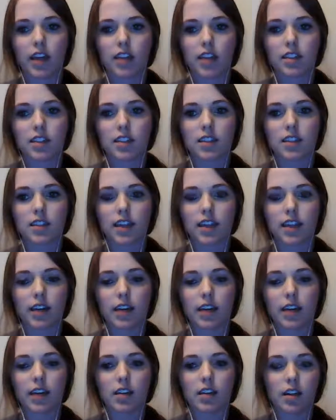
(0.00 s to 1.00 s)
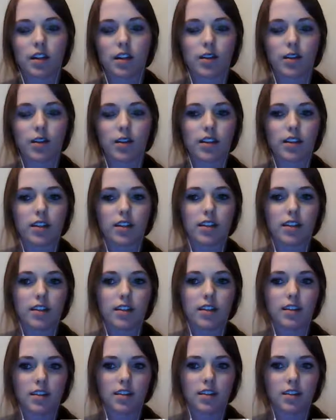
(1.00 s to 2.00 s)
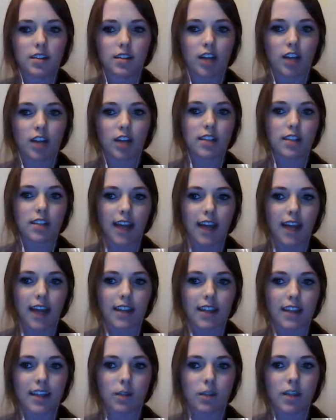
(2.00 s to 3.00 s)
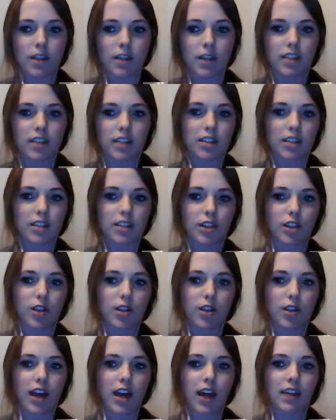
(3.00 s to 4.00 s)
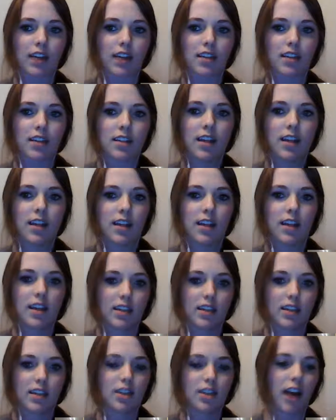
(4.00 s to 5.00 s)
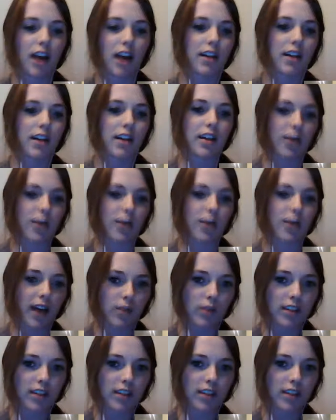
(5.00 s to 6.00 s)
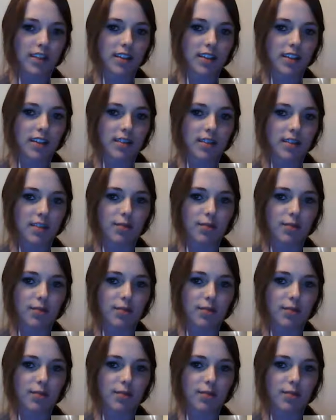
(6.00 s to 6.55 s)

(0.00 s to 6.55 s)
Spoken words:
and I included John's dad as a witness to show that in the trial you have witnesses.